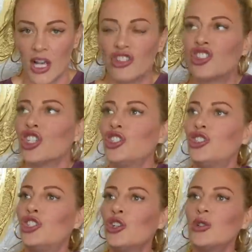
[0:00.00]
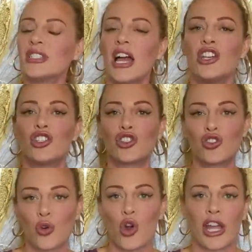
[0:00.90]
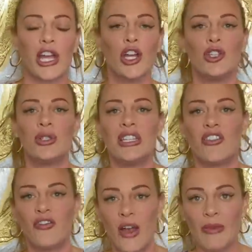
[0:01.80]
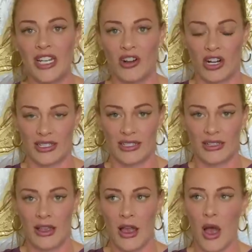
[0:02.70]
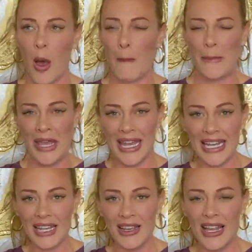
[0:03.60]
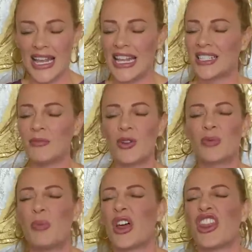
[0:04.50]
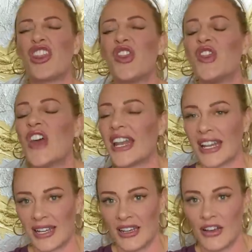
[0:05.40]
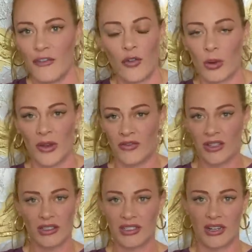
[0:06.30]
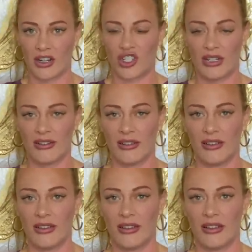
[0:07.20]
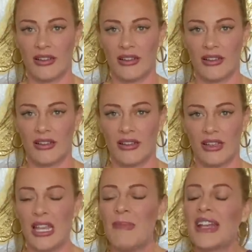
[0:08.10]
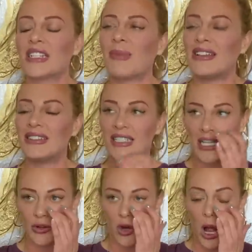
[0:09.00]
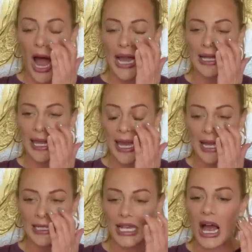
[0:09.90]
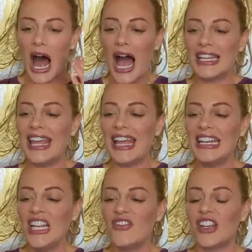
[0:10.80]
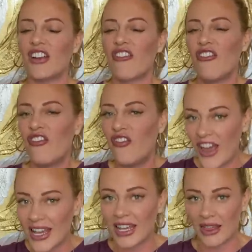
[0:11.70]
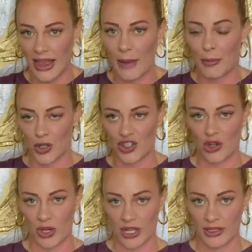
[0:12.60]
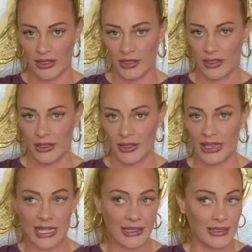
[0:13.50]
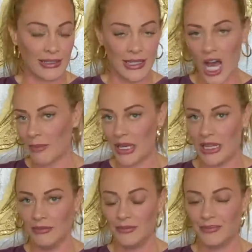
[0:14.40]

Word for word: Seduce and destroy using the feminine arts. Pity is the most pathetic. Pathetic form of seduction. It makes my skin crawl. I can't, I can't even fake that persona. That's not me.